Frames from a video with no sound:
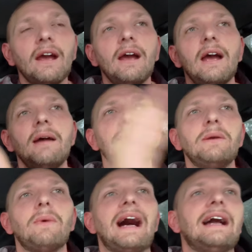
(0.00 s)
Carl. And be
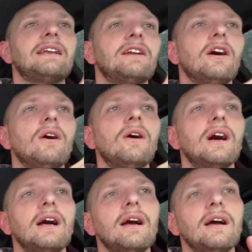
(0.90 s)
wet, you know,
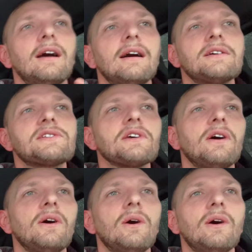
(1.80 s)

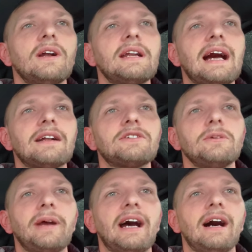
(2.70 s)
so not too
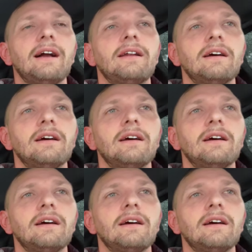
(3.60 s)
bad.